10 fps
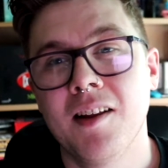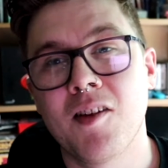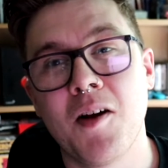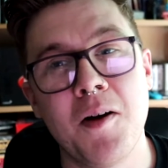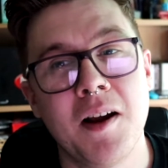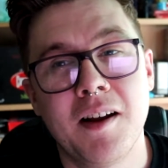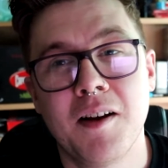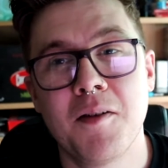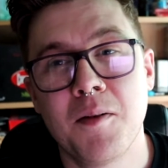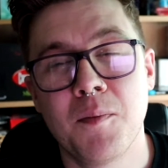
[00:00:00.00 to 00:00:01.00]
So
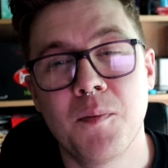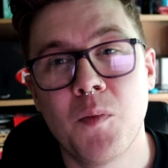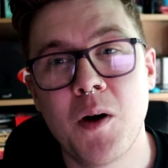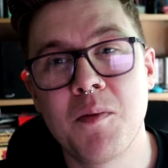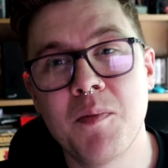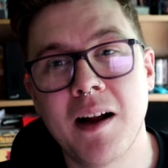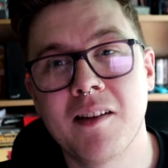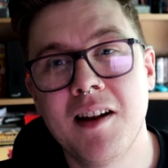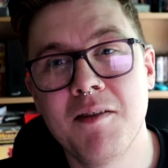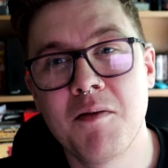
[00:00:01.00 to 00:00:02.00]
welcome back
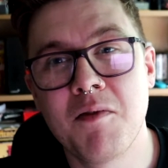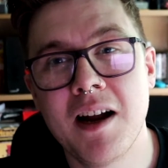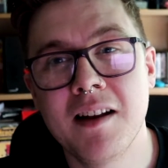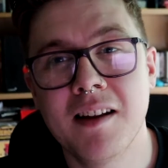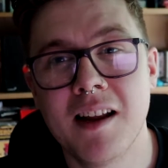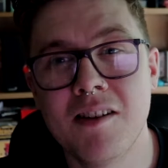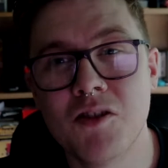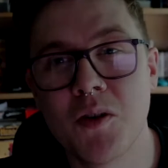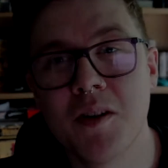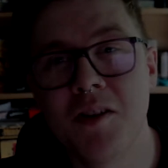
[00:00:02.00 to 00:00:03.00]
to Living Rad and enjoy